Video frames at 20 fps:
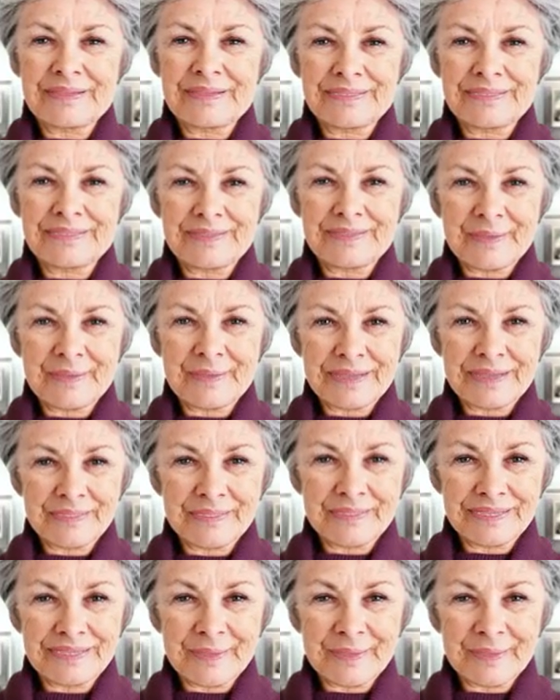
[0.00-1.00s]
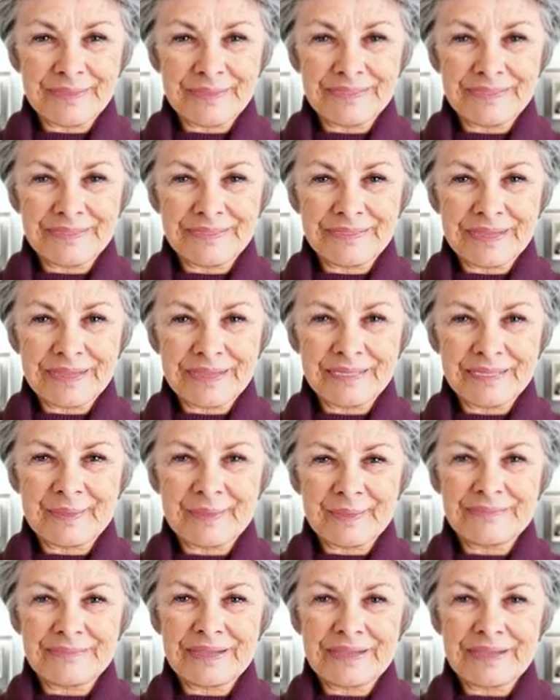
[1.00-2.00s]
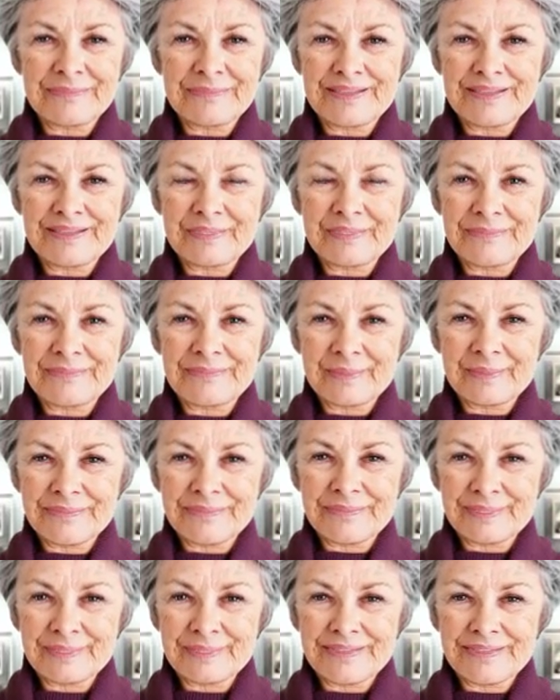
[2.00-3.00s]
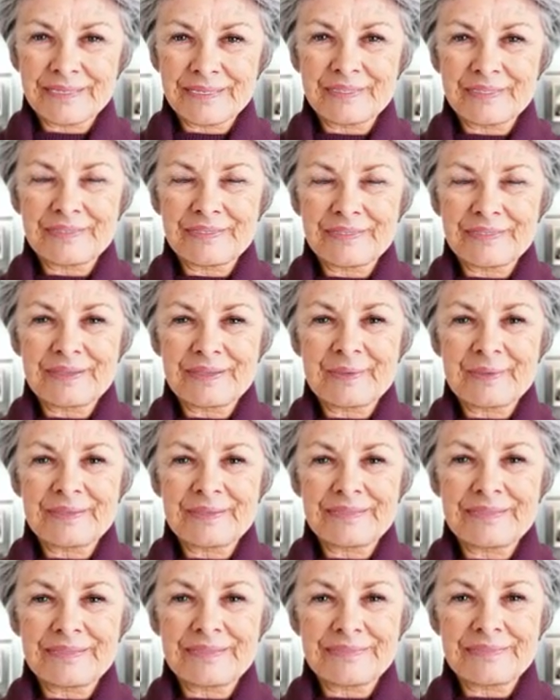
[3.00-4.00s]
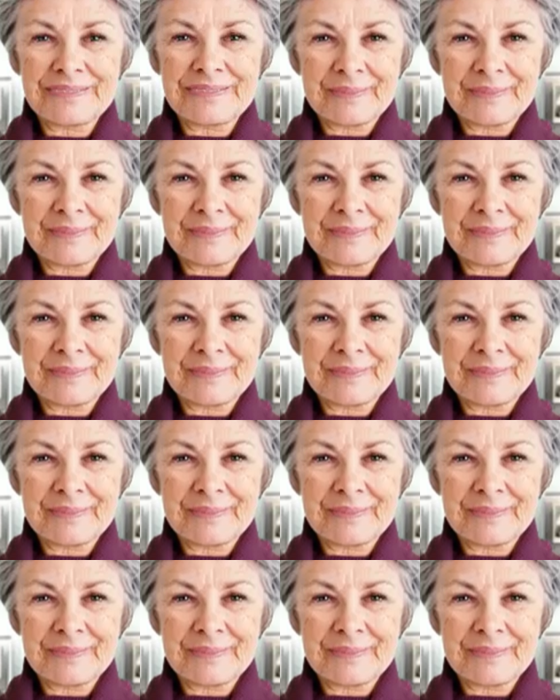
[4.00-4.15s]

Head growth has slowed, and your baby is about 3 inches long,